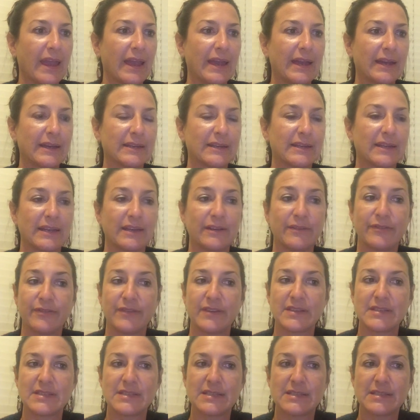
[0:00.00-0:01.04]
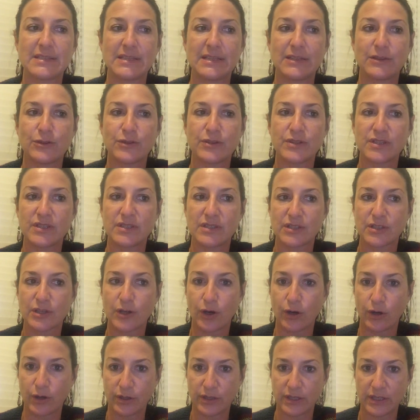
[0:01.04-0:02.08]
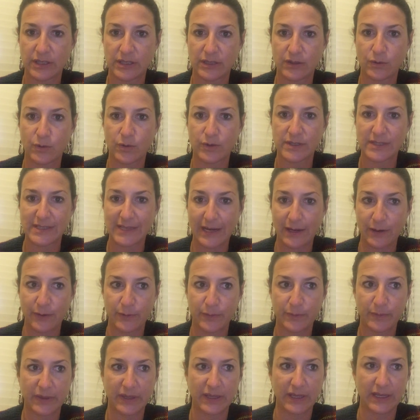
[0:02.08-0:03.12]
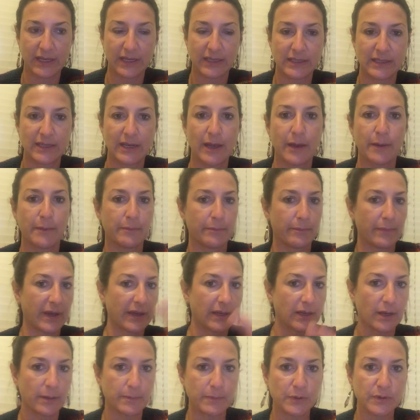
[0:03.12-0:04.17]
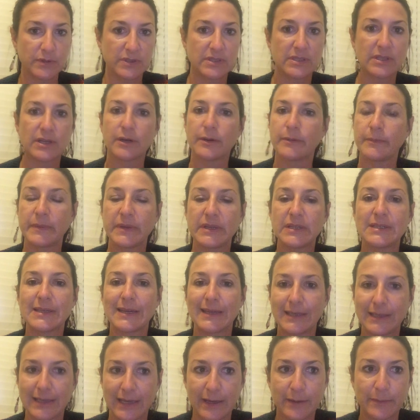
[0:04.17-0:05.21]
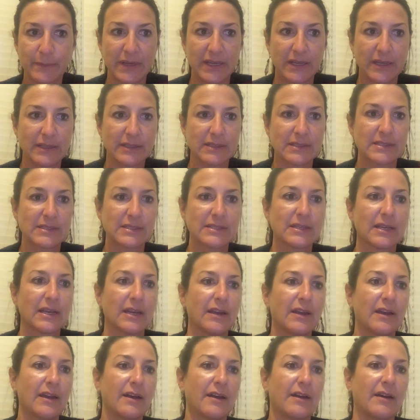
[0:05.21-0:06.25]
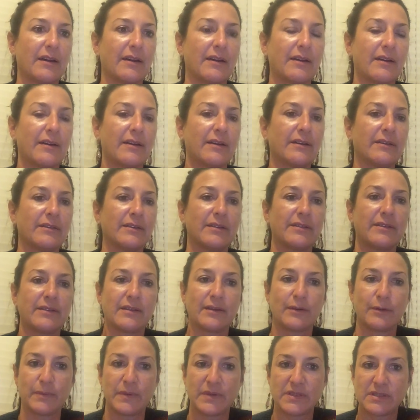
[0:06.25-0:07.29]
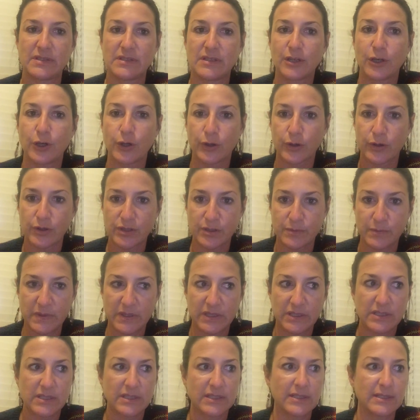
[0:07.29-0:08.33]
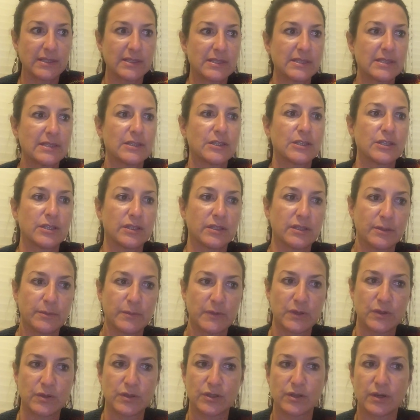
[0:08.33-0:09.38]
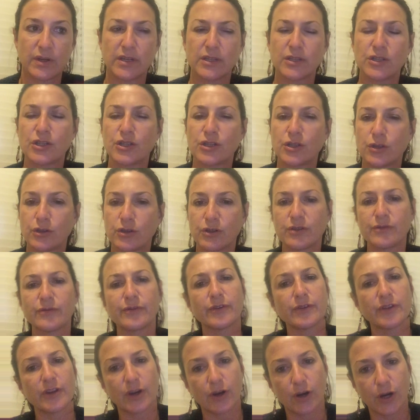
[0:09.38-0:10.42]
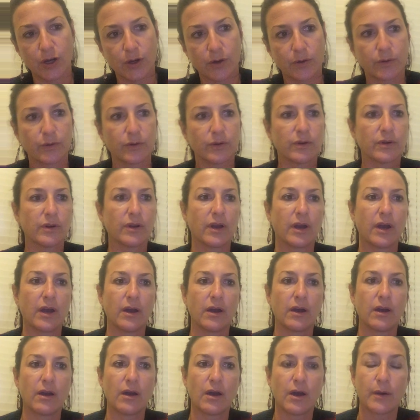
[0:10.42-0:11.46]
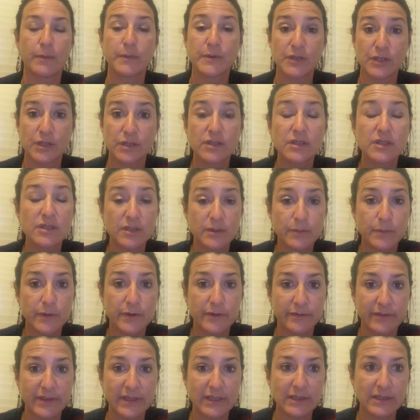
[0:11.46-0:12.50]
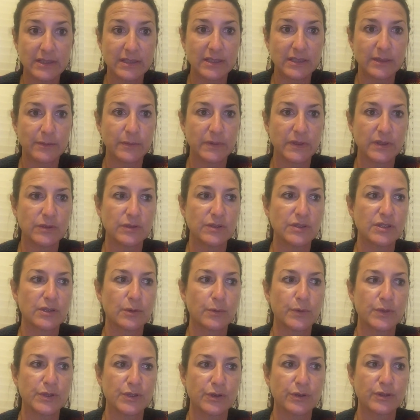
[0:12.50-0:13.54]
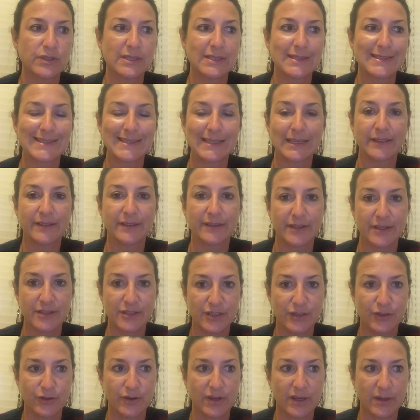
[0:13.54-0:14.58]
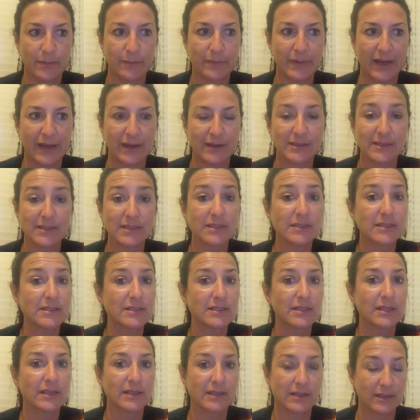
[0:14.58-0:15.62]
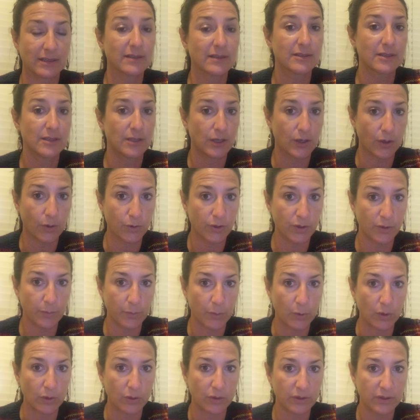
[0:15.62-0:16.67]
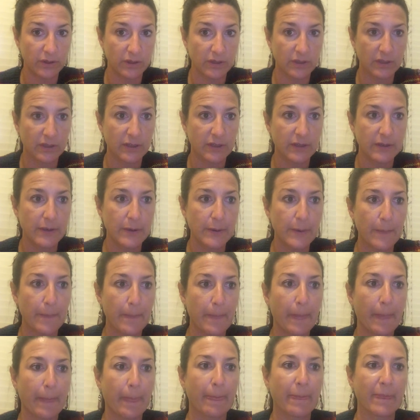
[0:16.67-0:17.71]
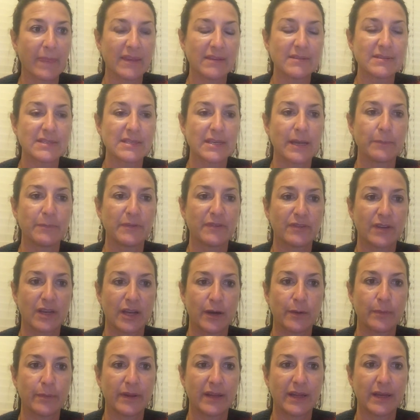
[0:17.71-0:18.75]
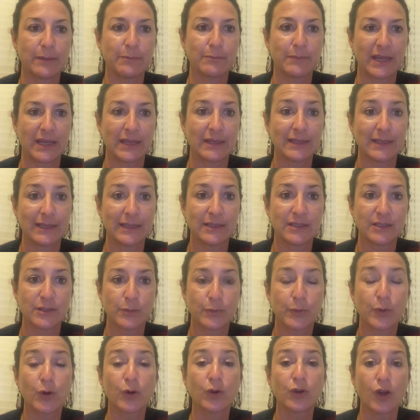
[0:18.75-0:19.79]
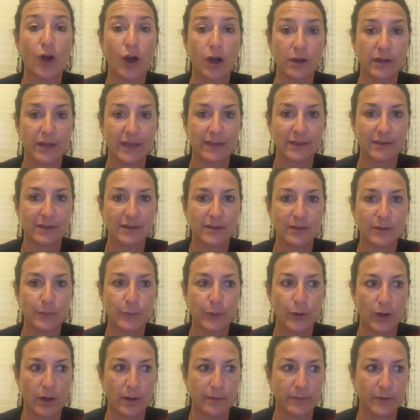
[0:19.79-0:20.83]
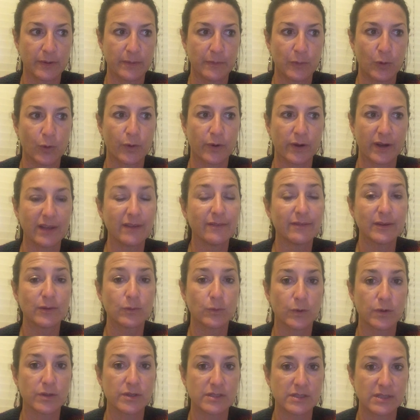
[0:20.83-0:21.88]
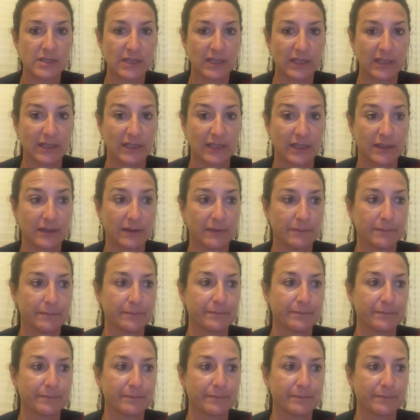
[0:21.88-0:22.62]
and if this is either discarded or downplayed by couples therapy dynamics, the therapist's encouragement to listen to the abuser and search for their own options to prevent the abuse, the resulting psychological impact is notable. This type of care plan may lead to prolonging the problem or even worsening it.